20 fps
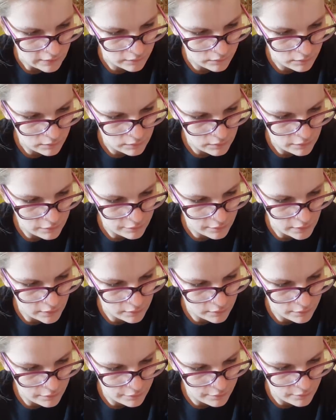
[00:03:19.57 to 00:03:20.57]
Insert the
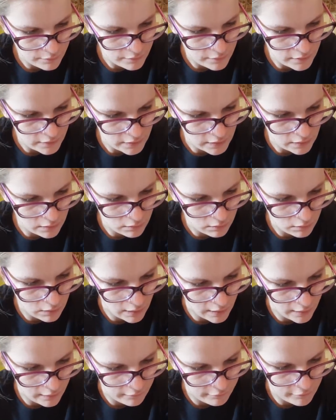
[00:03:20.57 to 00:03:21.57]
threader through the needle
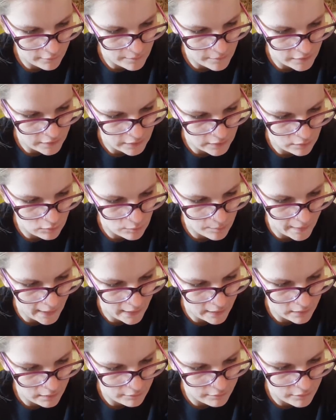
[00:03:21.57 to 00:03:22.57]
eye from the needle
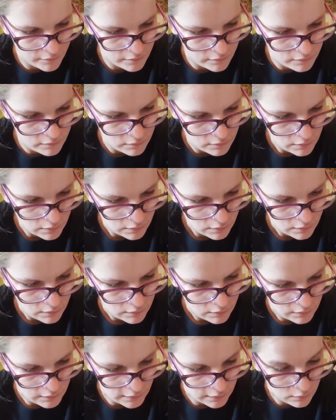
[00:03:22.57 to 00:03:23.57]
back of the
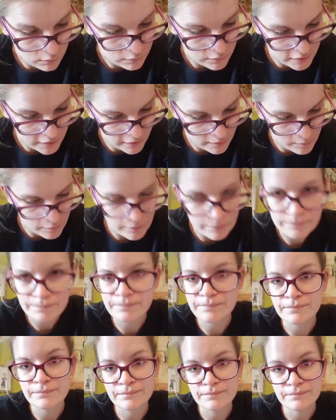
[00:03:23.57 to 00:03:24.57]
needle tip
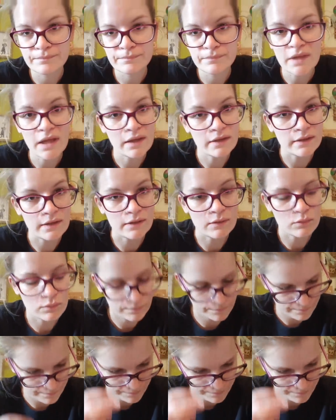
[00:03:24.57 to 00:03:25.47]
needle.